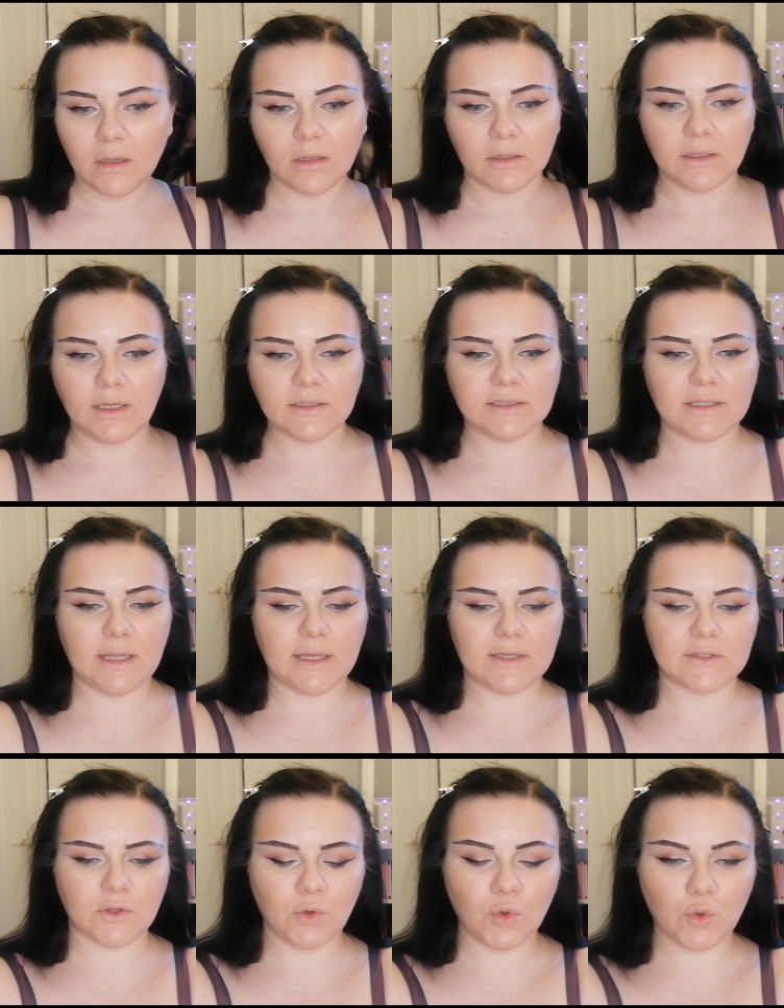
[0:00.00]
Okay, so that's
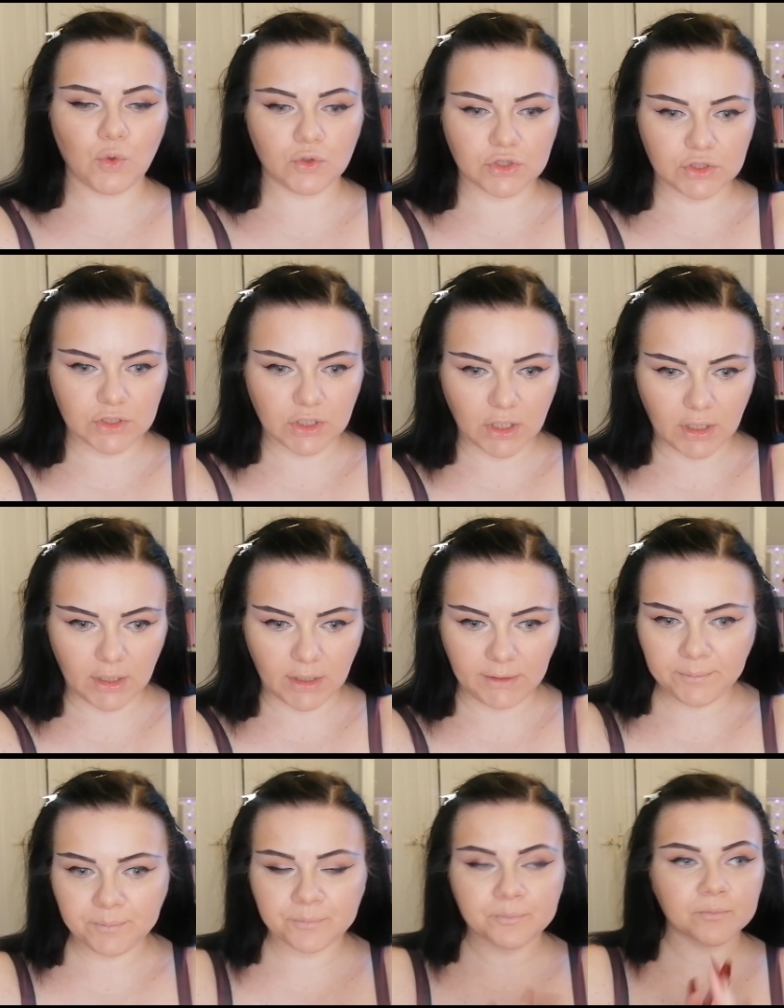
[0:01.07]
all done.
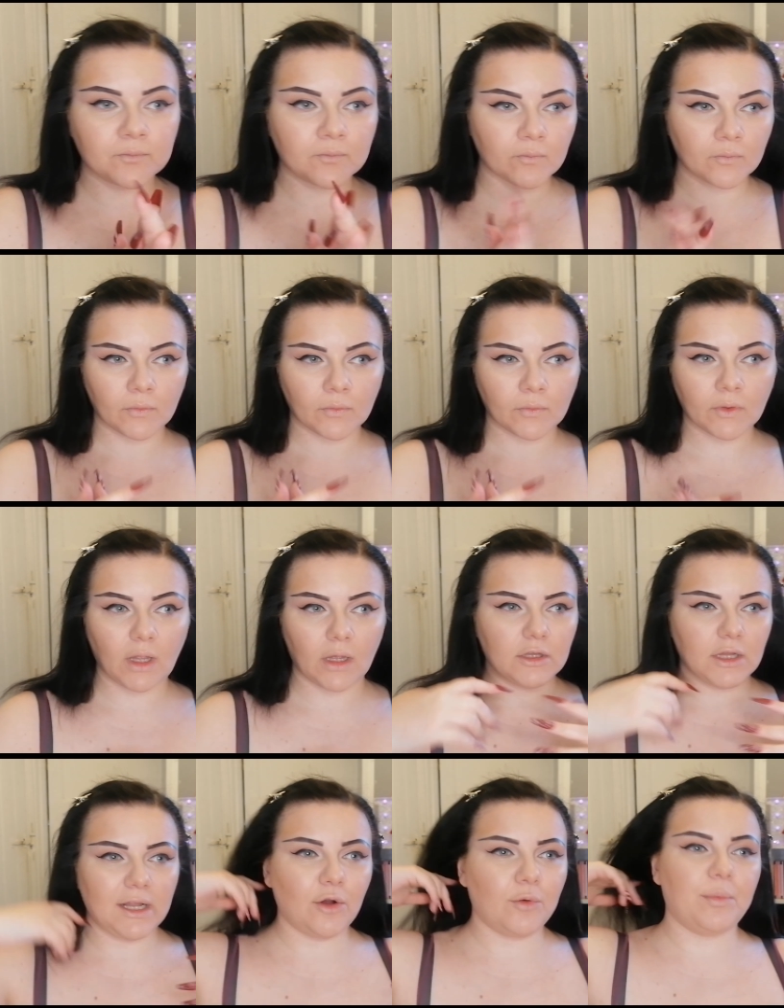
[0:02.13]
Look a
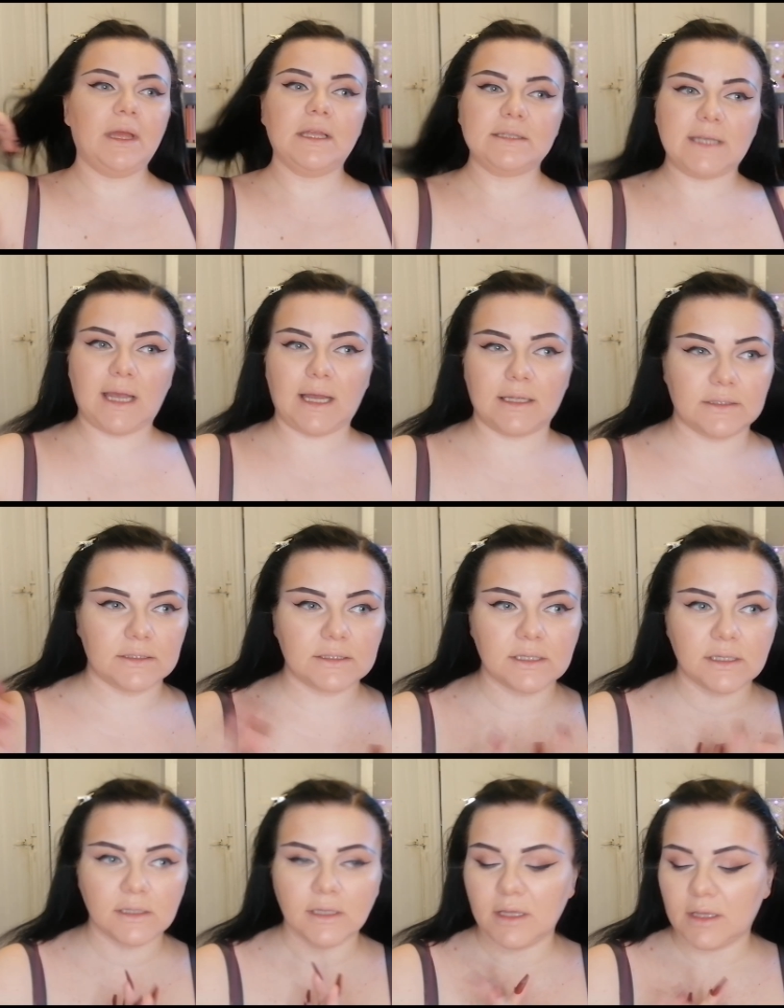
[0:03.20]
little bit tanned.
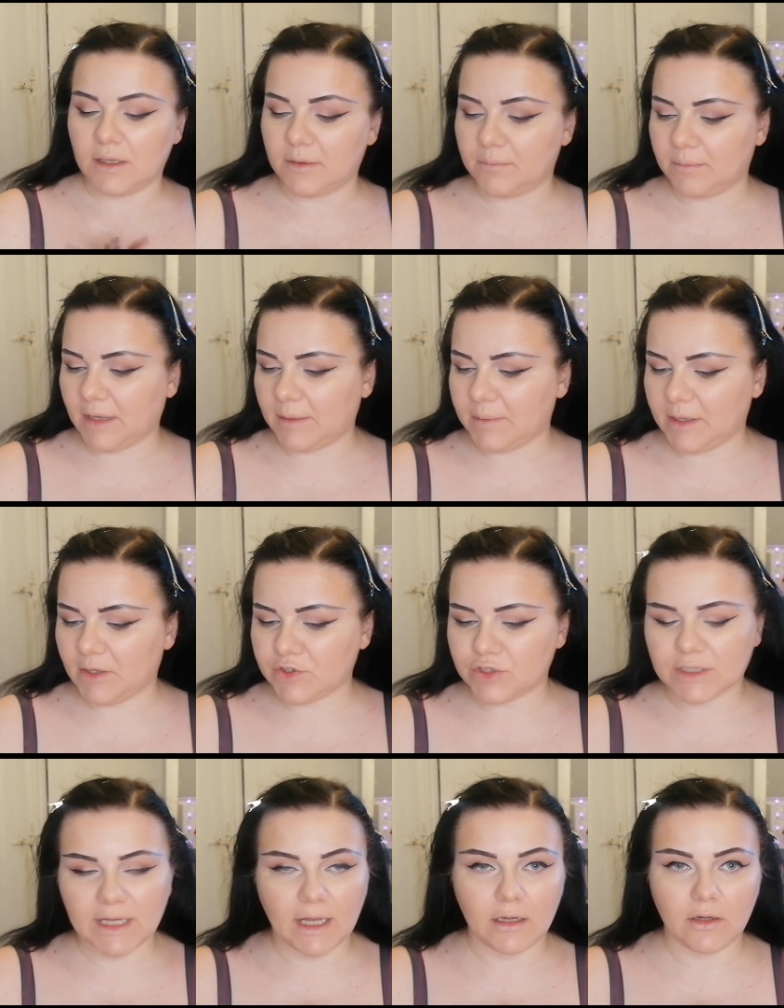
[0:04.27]
Maybe I should
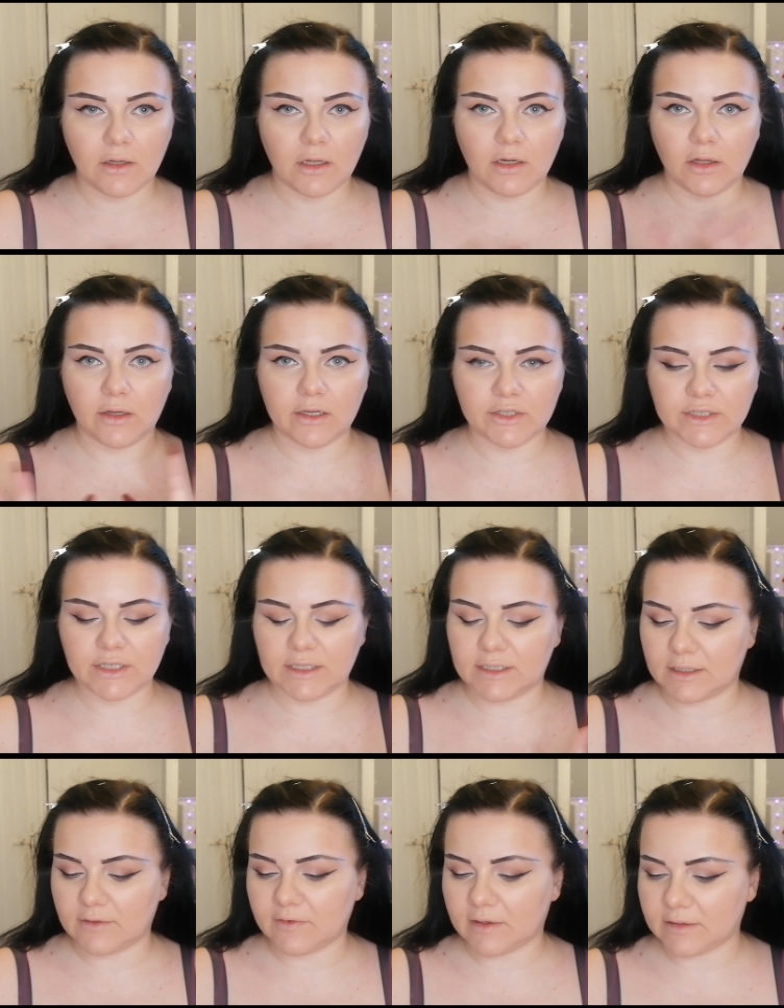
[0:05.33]
get a lighter shade in
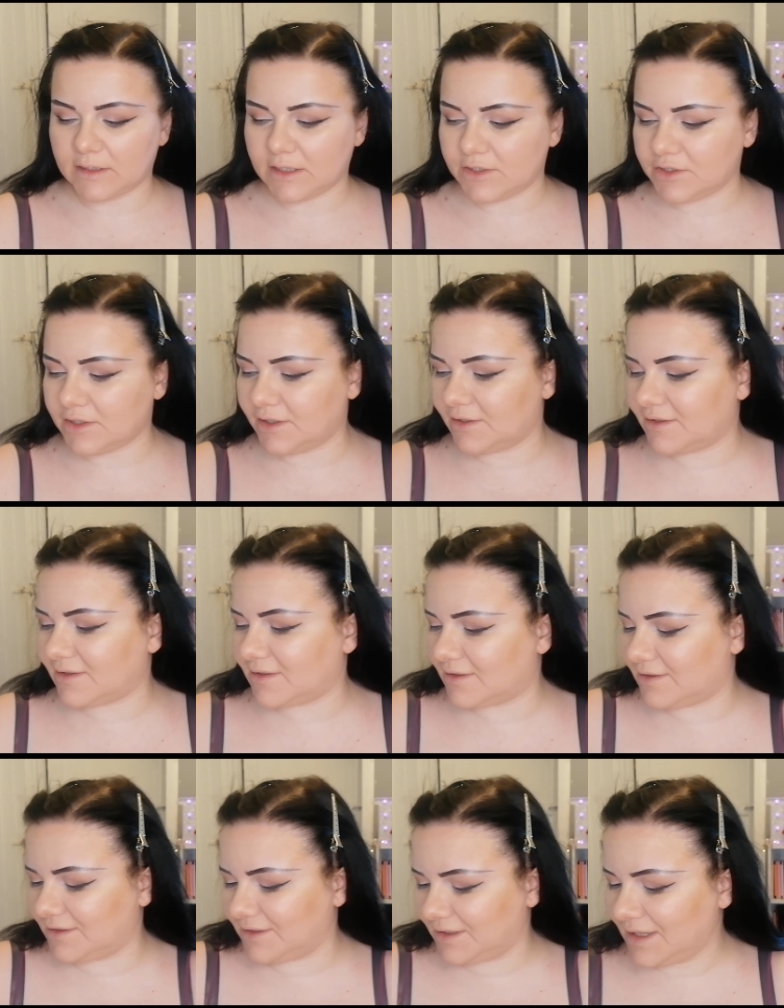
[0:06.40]
the foundation.
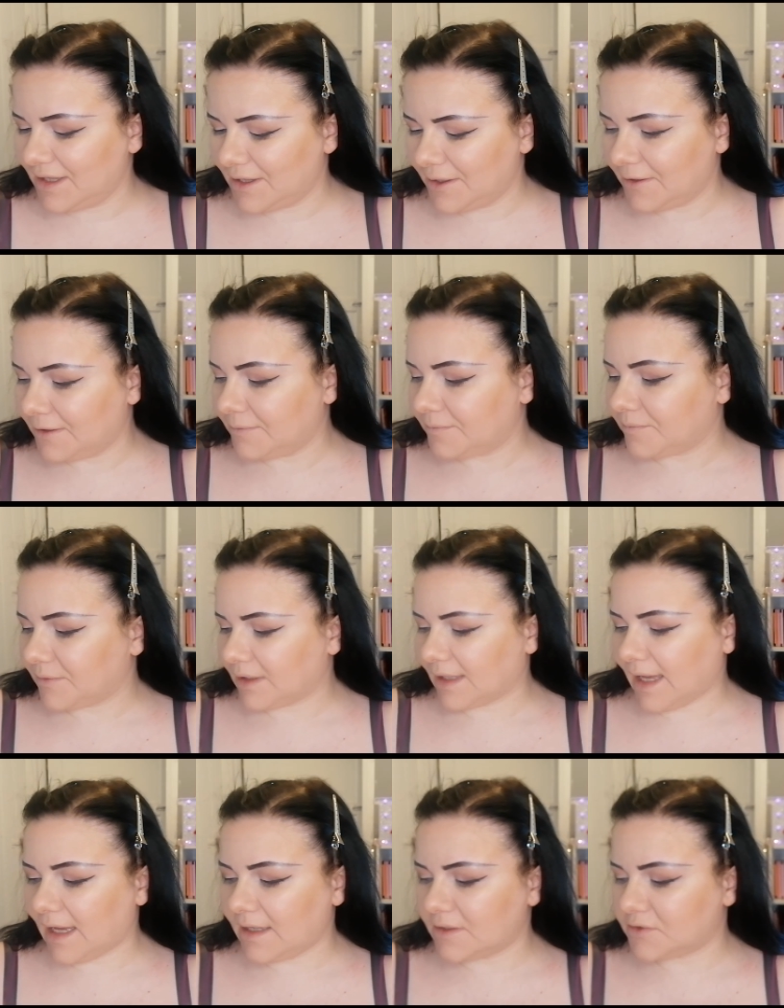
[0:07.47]

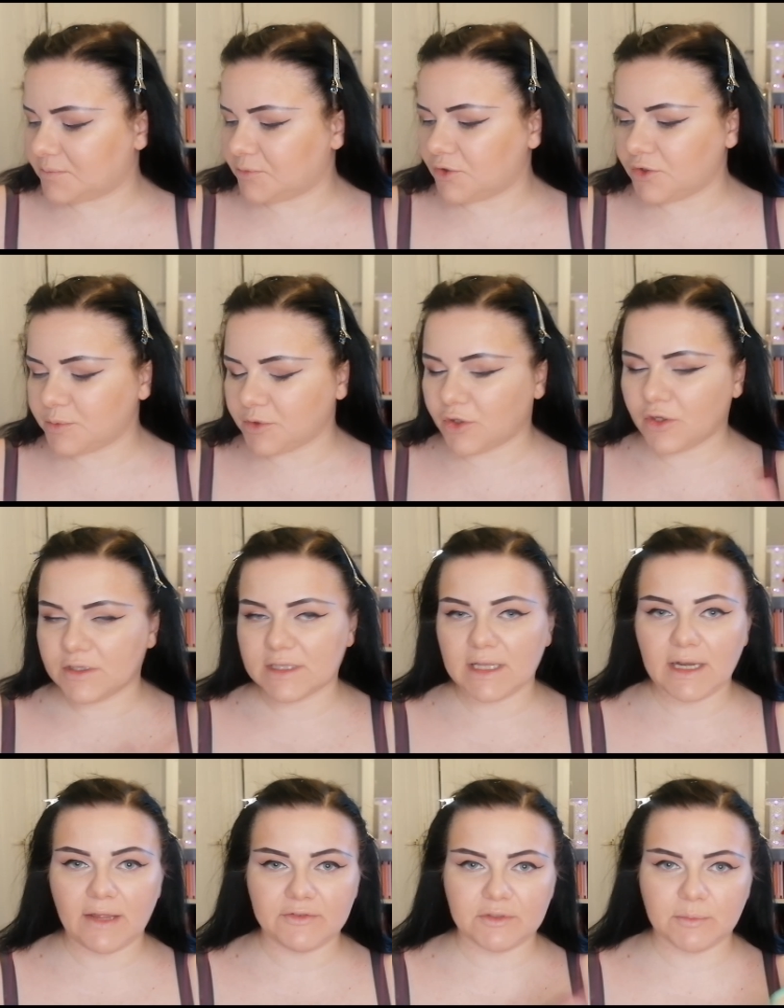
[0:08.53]
Okay, so just because they're
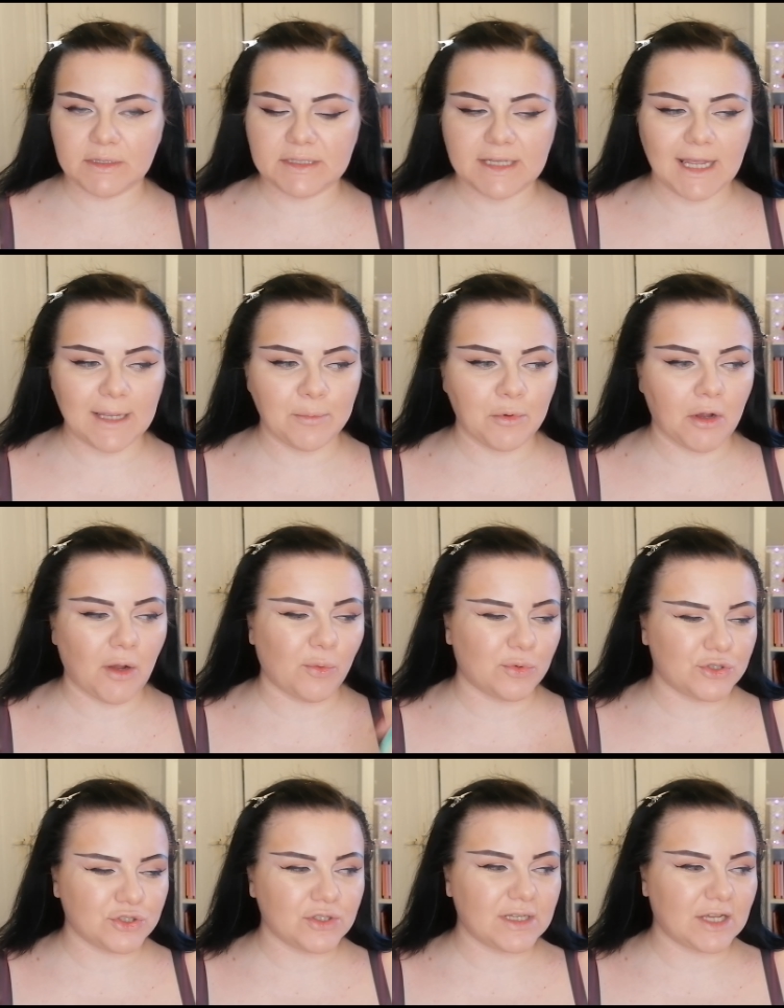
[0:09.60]
left on my table, I
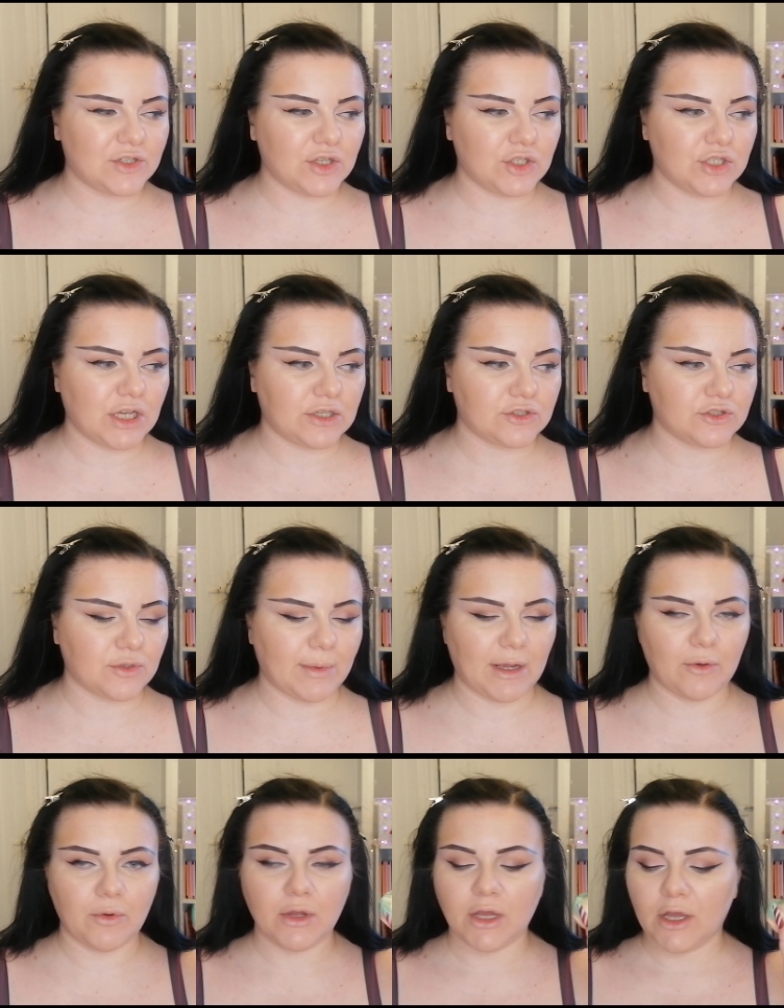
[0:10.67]
should actually change them
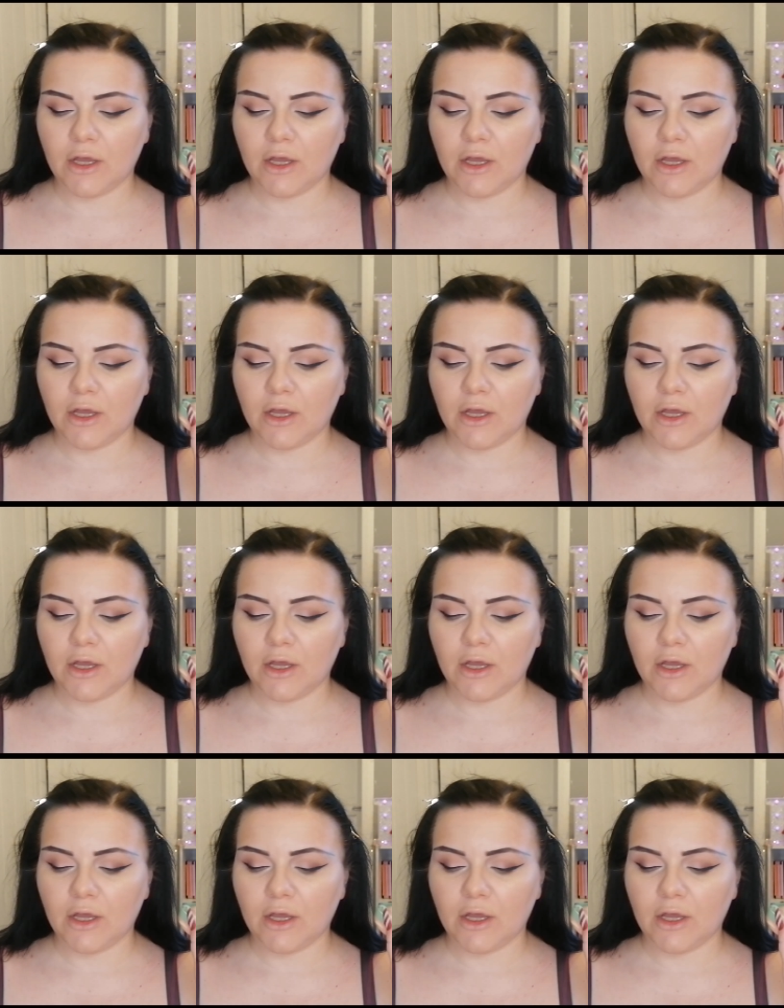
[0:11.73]
out.